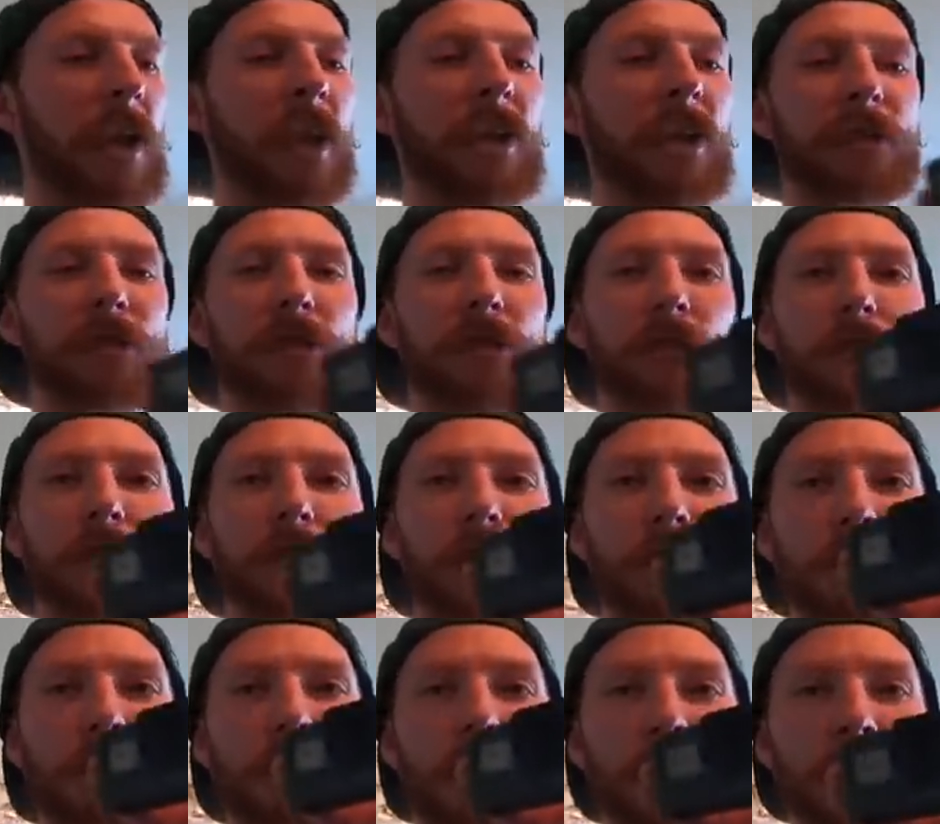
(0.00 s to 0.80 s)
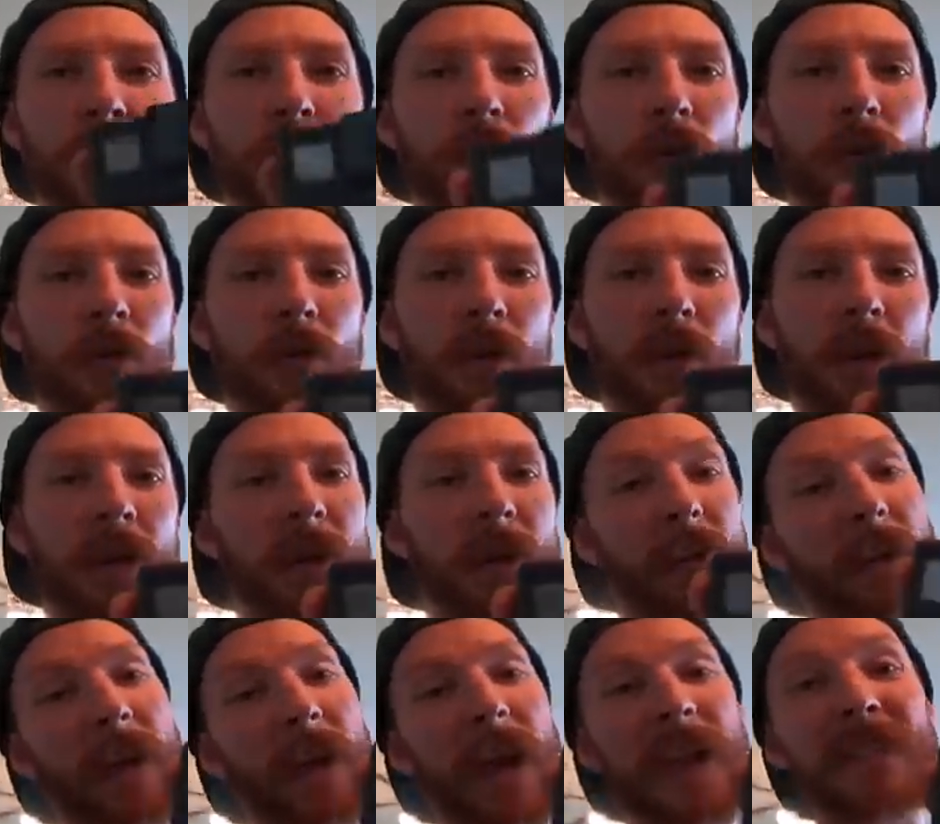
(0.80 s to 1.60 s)
and so you're
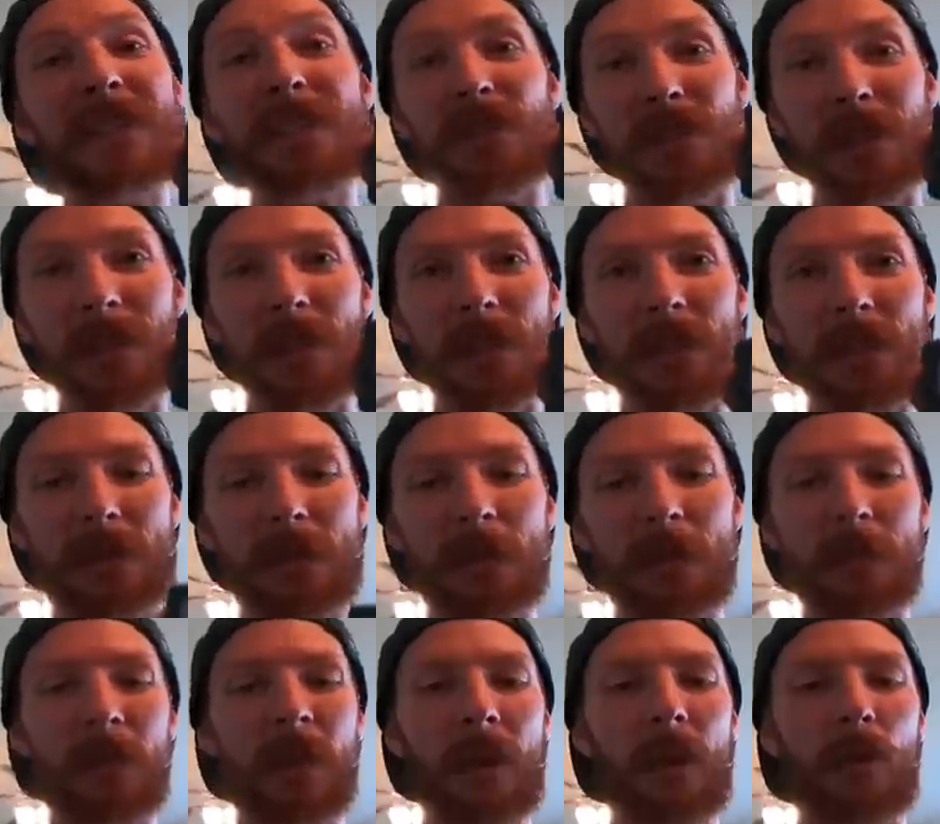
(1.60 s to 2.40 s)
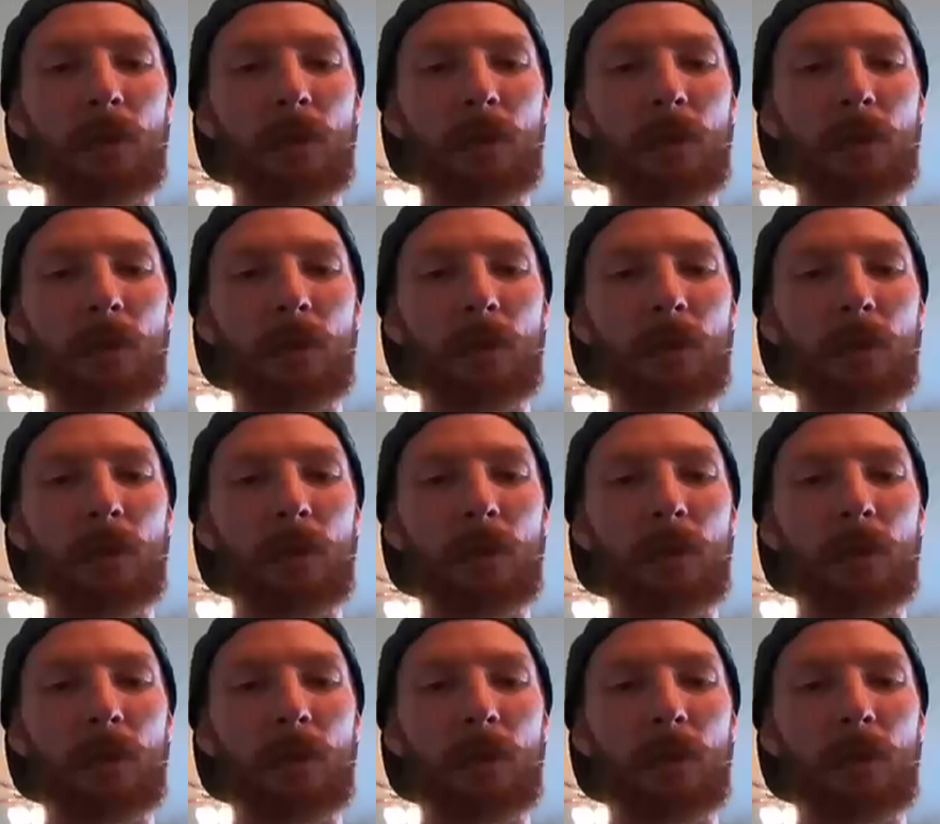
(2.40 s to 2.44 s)
caseless,